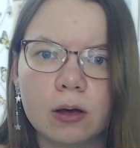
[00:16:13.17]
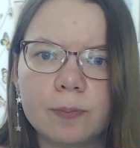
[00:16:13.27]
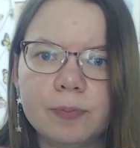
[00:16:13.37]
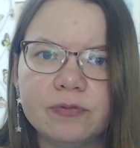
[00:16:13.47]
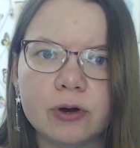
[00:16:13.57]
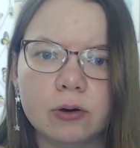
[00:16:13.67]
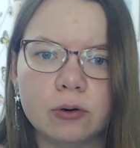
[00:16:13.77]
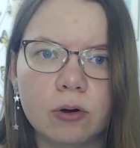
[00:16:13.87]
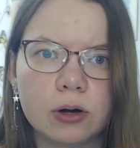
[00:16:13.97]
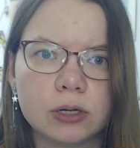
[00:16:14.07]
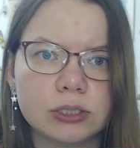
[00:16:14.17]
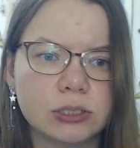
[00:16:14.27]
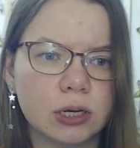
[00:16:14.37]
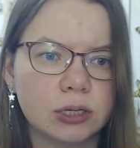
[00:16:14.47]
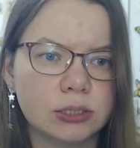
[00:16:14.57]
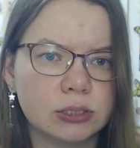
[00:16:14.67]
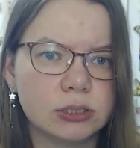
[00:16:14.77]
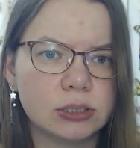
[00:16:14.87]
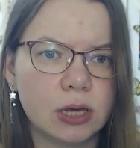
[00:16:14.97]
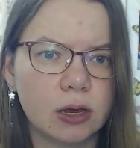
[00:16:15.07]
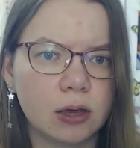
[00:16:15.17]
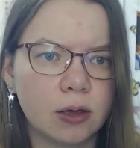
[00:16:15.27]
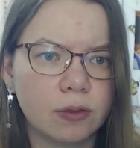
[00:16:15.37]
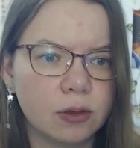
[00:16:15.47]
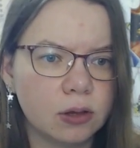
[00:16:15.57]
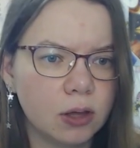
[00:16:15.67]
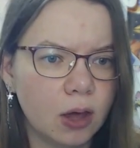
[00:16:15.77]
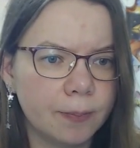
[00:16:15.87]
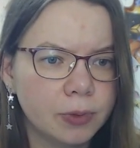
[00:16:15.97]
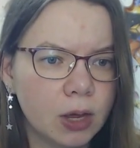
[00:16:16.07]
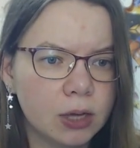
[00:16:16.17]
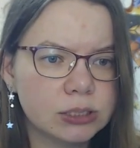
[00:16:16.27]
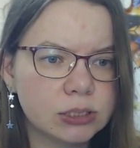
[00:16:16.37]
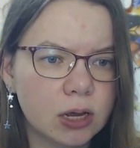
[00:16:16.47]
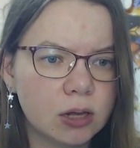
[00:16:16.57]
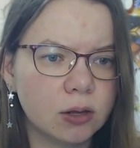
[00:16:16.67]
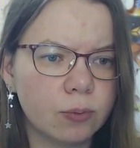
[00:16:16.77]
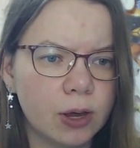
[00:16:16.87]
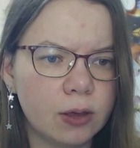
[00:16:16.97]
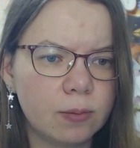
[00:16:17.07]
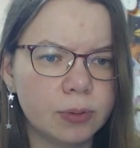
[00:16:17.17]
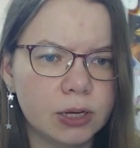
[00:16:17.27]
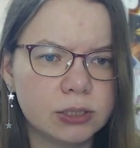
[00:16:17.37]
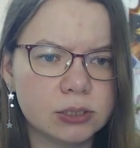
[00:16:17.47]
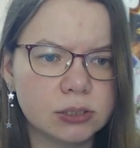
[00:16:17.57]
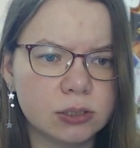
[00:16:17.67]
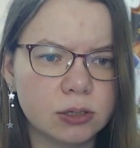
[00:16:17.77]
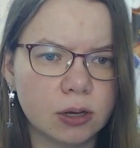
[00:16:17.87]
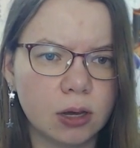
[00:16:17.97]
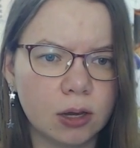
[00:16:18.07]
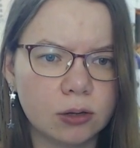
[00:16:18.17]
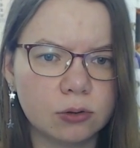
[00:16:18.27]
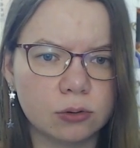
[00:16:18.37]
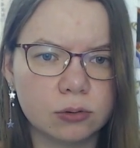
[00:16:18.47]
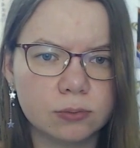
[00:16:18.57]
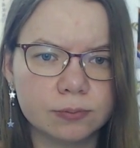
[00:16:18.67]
Pythagoras is saying, I think, yeah. Stella, where the blazes did you get to?